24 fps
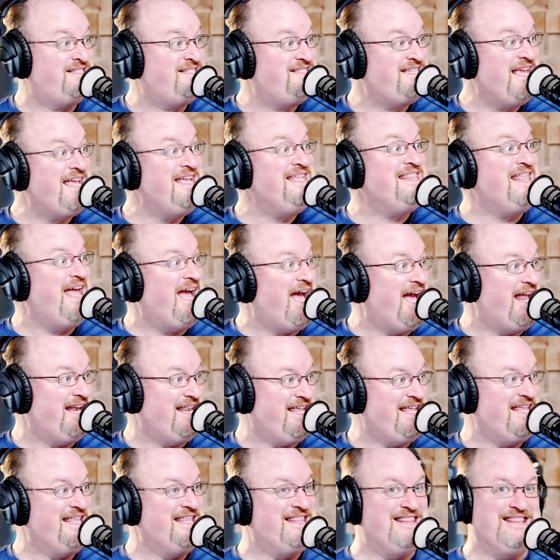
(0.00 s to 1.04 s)
say
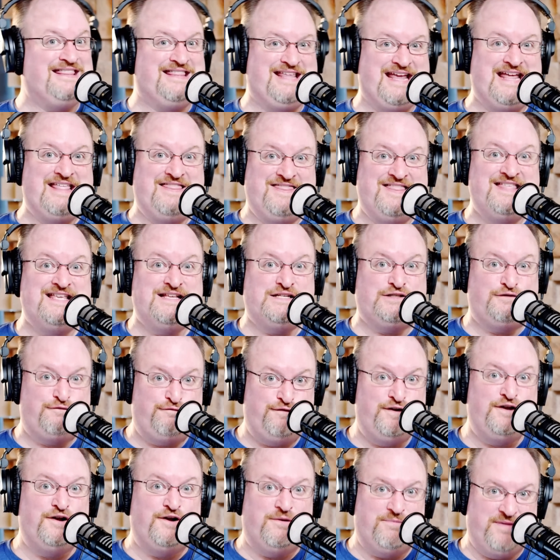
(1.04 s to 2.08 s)
that in this
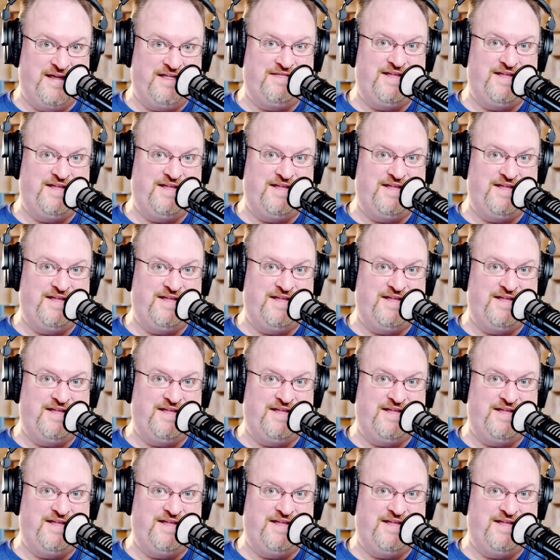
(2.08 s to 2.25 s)
film.